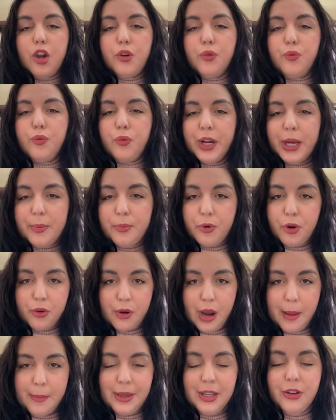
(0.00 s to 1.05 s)

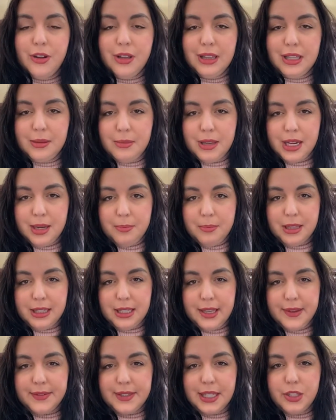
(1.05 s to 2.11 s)
reprogramming your limiting
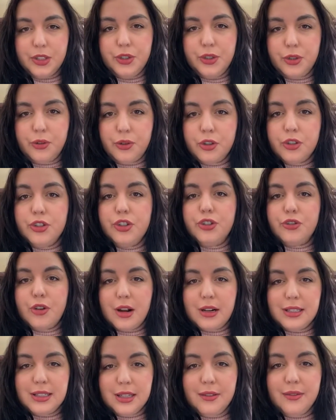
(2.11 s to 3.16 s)
beliefs into
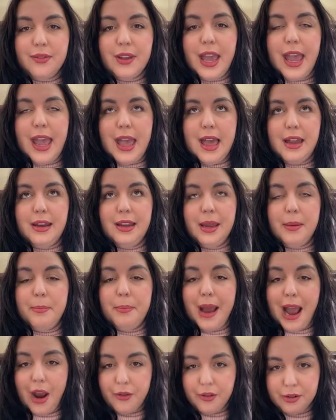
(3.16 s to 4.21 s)
constructive and
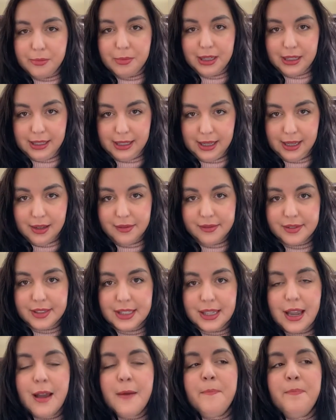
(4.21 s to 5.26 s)
empowering
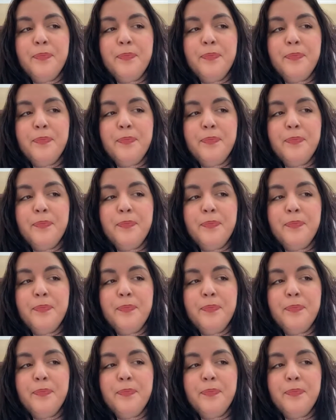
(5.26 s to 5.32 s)
beliefs